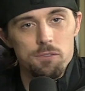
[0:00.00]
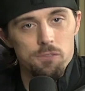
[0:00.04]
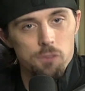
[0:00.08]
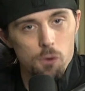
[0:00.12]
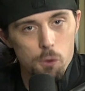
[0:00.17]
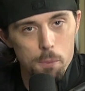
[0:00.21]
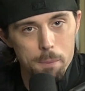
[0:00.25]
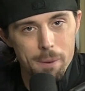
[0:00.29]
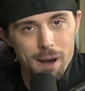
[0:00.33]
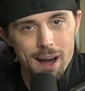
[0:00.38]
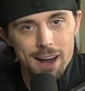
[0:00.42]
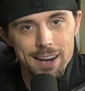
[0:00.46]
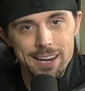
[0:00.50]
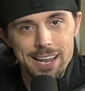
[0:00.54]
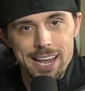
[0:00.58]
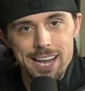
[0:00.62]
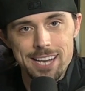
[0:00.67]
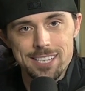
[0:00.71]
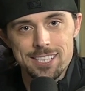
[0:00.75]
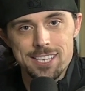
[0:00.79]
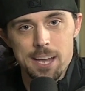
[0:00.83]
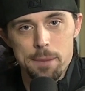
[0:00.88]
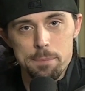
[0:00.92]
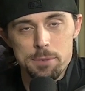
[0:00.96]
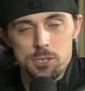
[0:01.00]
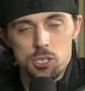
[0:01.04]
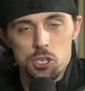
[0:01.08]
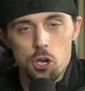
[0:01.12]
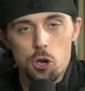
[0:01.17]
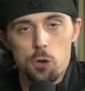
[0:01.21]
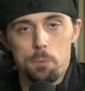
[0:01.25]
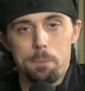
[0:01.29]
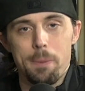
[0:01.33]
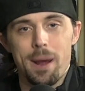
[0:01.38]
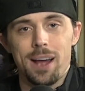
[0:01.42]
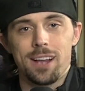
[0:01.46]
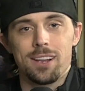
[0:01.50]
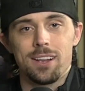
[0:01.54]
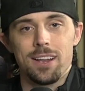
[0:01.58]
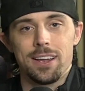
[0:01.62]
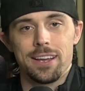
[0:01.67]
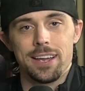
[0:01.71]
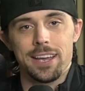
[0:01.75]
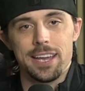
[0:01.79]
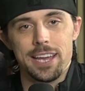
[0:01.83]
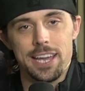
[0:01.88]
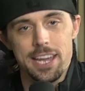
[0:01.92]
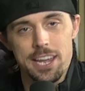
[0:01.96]
full podcast episode by
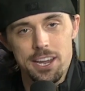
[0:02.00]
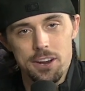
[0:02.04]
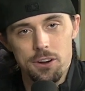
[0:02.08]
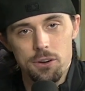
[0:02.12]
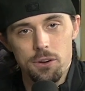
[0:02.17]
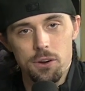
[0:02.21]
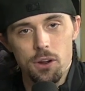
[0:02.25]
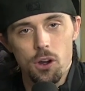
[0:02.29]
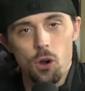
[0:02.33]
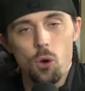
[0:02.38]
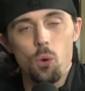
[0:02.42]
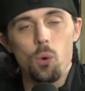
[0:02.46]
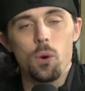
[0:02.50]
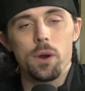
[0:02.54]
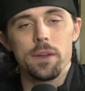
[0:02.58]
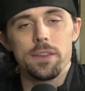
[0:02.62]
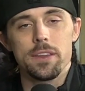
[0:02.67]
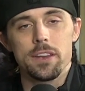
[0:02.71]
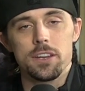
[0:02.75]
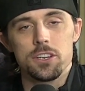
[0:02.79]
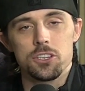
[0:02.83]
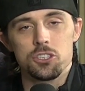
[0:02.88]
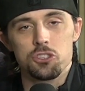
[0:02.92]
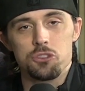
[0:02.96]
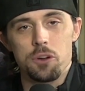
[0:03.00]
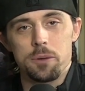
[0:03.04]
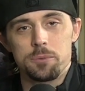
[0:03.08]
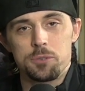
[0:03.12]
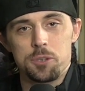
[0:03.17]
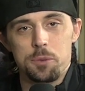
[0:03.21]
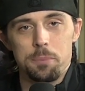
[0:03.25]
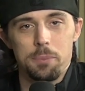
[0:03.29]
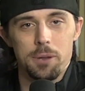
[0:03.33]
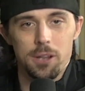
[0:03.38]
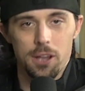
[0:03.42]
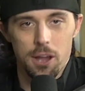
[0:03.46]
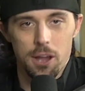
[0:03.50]
clicking here or in the description